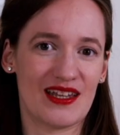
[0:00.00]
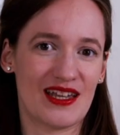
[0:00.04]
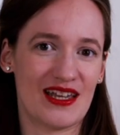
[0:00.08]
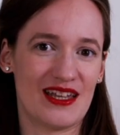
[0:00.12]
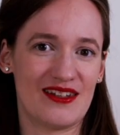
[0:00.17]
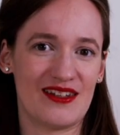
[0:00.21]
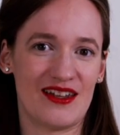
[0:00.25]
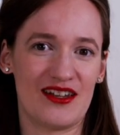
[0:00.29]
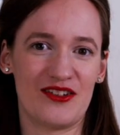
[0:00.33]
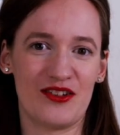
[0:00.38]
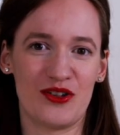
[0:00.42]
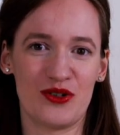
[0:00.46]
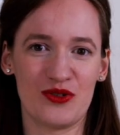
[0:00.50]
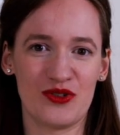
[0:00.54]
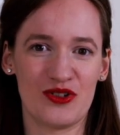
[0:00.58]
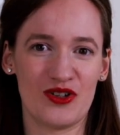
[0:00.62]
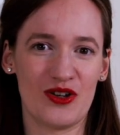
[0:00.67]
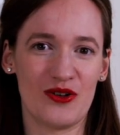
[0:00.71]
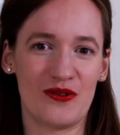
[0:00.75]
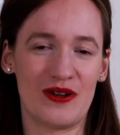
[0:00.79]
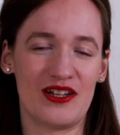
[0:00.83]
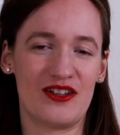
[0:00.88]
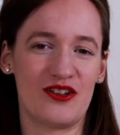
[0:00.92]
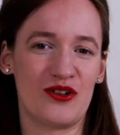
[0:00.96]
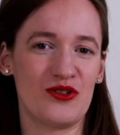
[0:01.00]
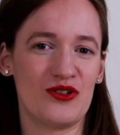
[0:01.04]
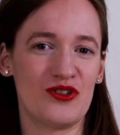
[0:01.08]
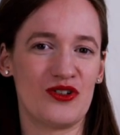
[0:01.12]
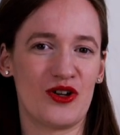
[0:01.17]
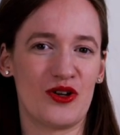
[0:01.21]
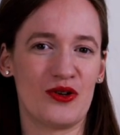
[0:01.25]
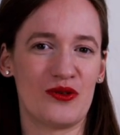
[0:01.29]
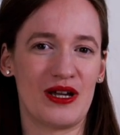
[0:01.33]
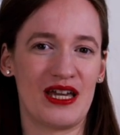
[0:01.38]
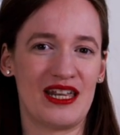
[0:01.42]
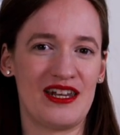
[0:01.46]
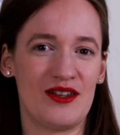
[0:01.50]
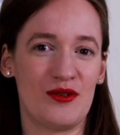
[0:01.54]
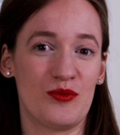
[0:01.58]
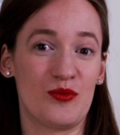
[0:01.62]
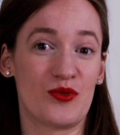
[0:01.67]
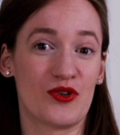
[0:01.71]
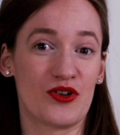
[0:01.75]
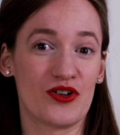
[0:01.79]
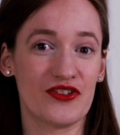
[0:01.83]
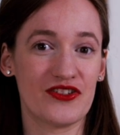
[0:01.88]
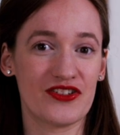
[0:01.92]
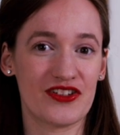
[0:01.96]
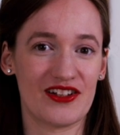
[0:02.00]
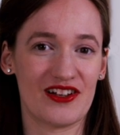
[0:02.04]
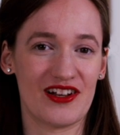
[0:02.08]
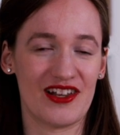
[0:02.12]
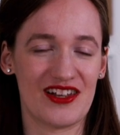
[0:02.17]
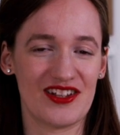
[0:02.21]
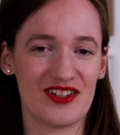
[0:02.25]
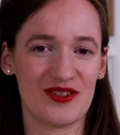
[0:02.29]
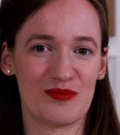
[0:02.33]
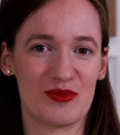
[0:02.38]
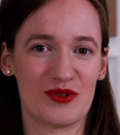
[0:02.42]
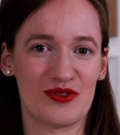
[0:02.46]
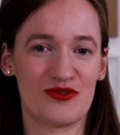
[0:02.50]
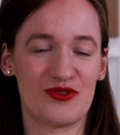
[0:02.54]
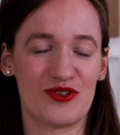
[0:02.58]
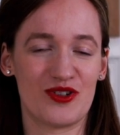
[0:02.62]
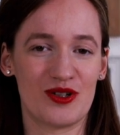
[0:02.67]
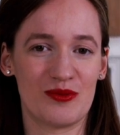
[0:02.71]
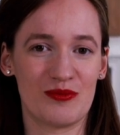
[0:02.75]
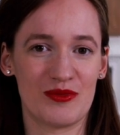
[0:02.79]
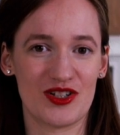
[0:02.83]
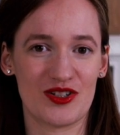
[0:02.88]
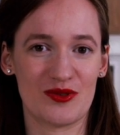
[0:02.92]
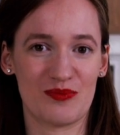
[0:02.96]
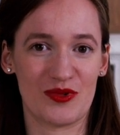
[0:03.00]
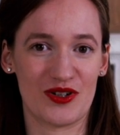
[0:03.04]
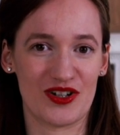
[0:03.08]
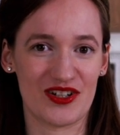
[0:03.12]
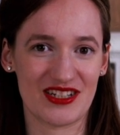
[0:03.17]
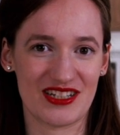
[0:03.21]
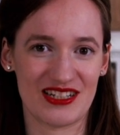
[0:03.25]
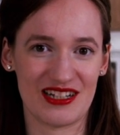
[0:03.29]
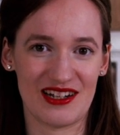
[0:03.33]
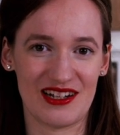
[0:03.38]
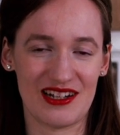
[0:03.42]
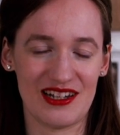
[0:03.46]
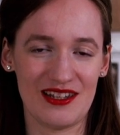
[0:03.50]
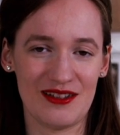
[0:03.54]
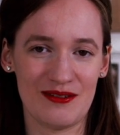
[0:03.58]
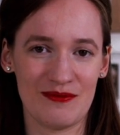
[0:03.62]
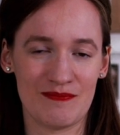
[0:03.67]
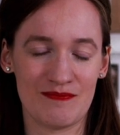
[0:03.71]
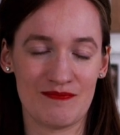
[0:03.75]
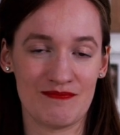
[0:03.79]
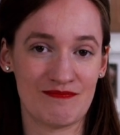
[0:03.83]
and I don't know, I don't know any world class performers personally,